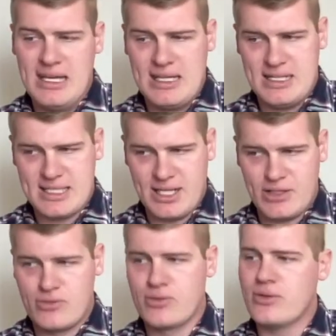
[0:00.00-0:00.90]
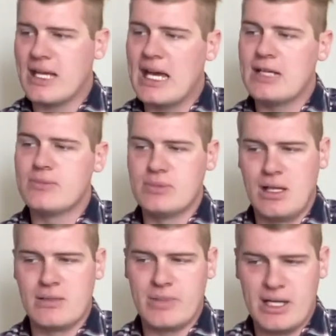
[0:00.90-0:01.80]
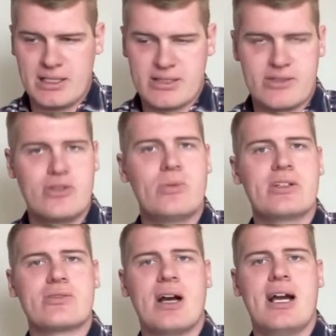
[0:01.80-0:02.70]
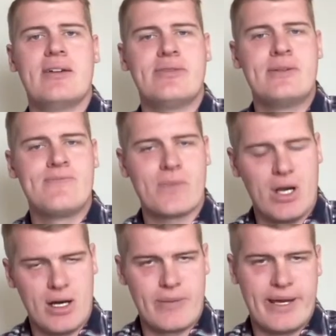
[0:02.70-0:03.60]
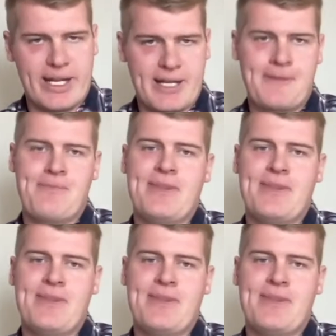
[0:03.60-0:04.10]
It is a crew cab, long box, 2-wheel drive, automatic.